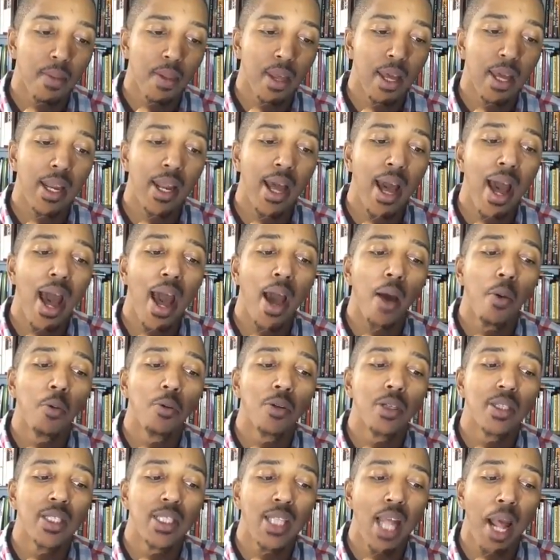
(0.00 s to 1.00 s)
And I will
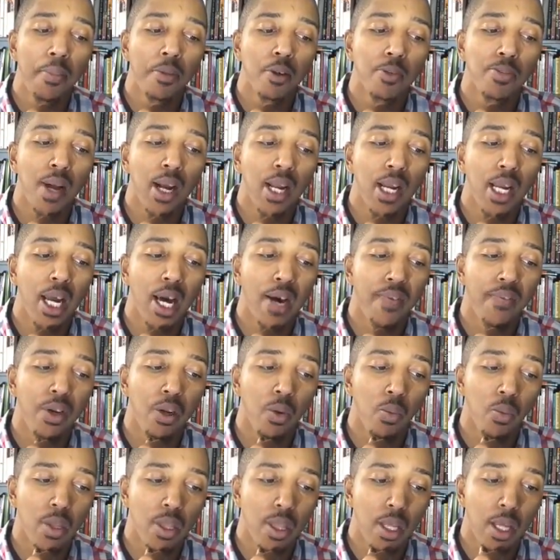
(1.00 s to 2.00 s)
establish my covenant
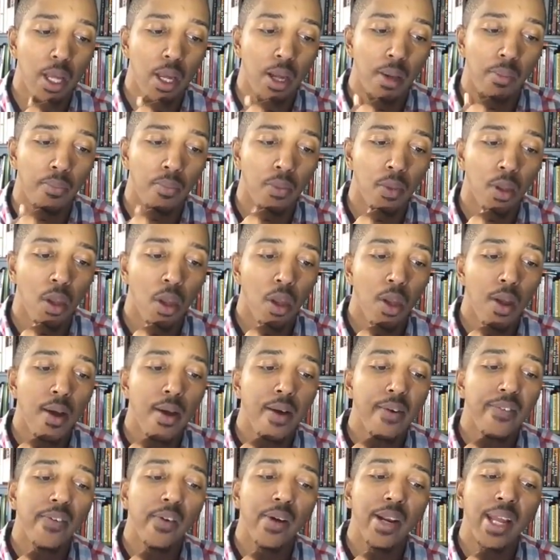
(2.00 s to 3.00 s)
with him
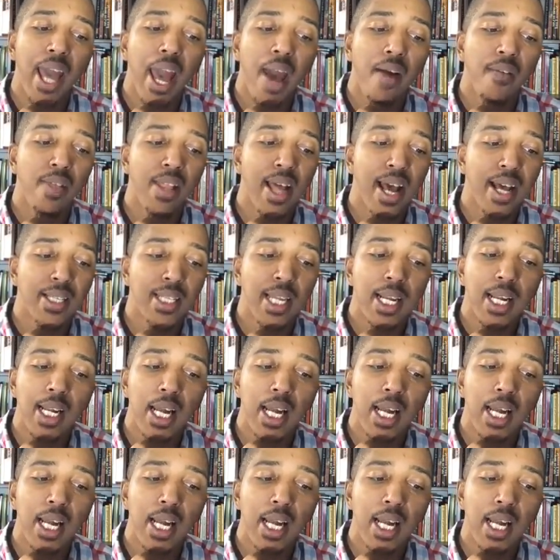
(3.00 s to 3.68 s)
for an everlasting